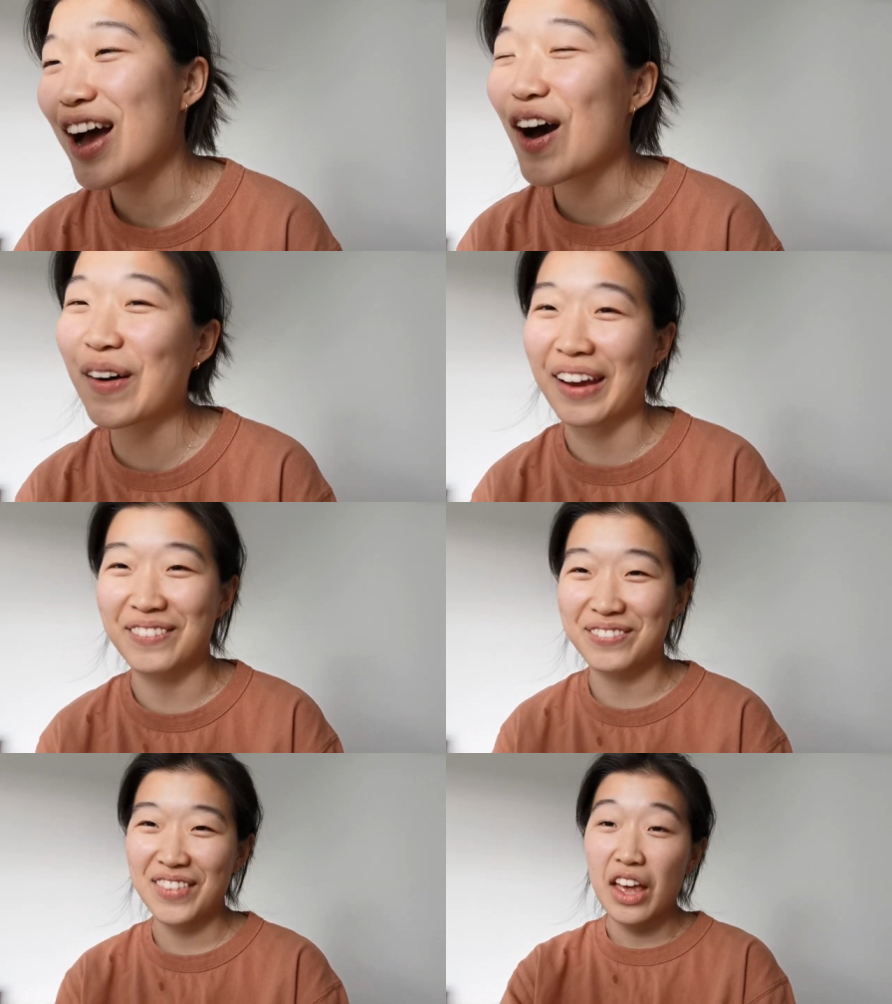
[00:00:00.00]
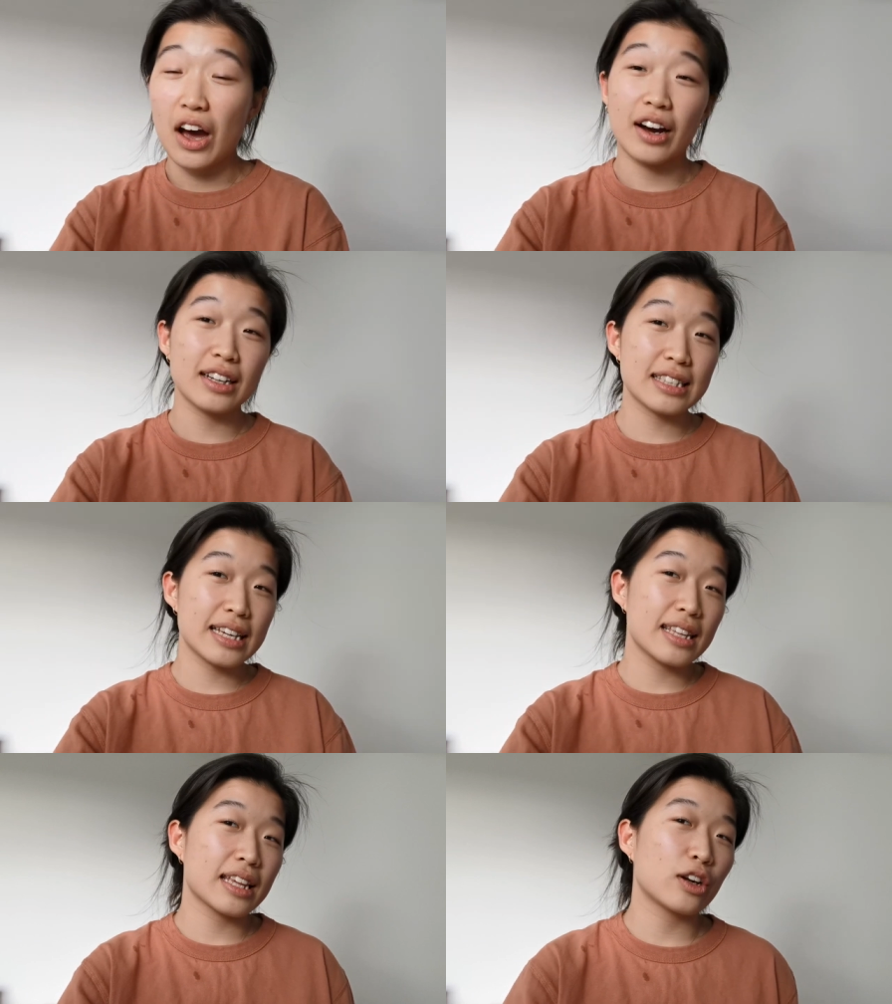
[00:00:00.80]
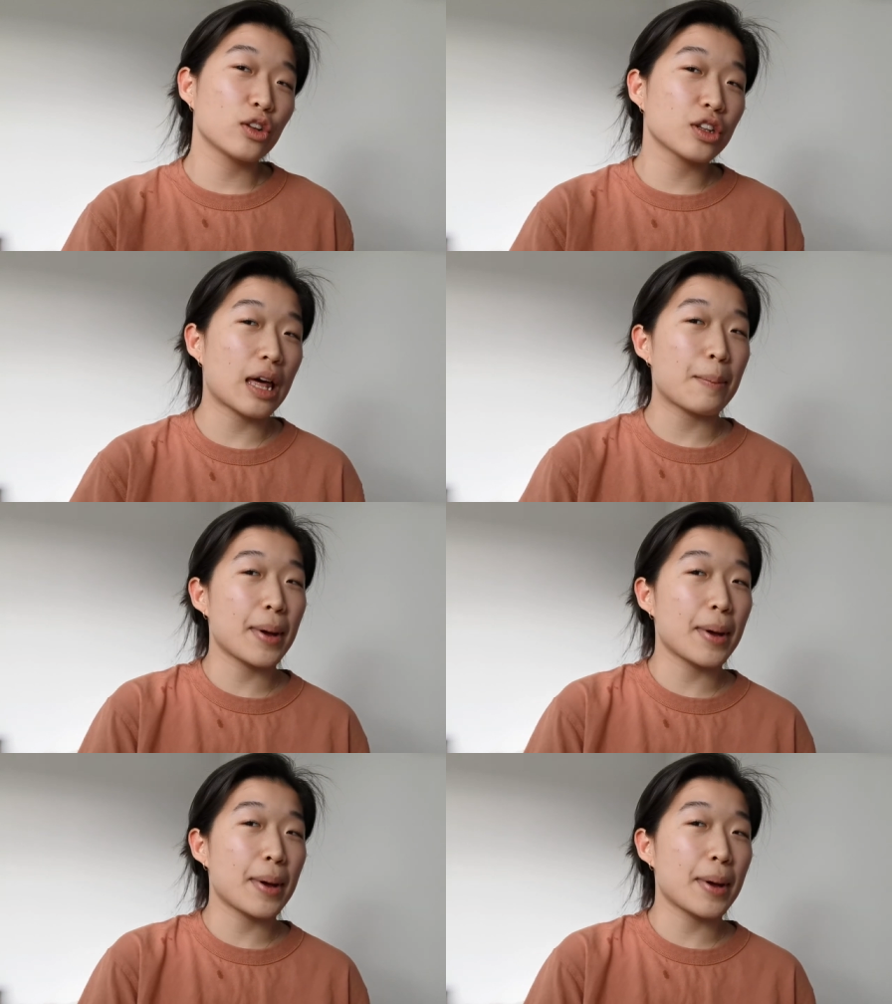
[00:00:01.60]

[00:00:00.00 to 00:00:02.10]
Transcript: okay, honestly, they don't look that